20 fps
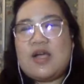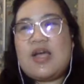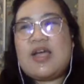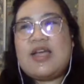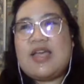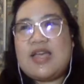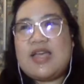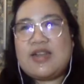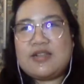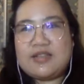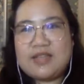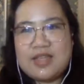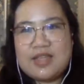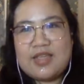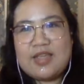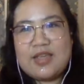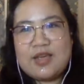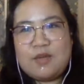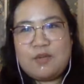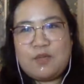again
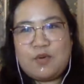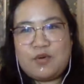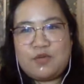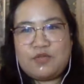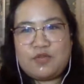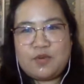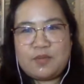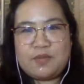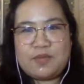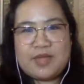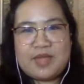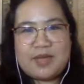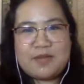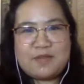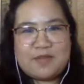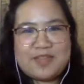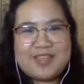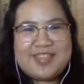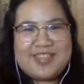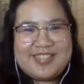taking a book from
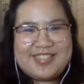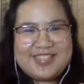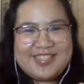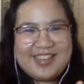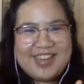KB's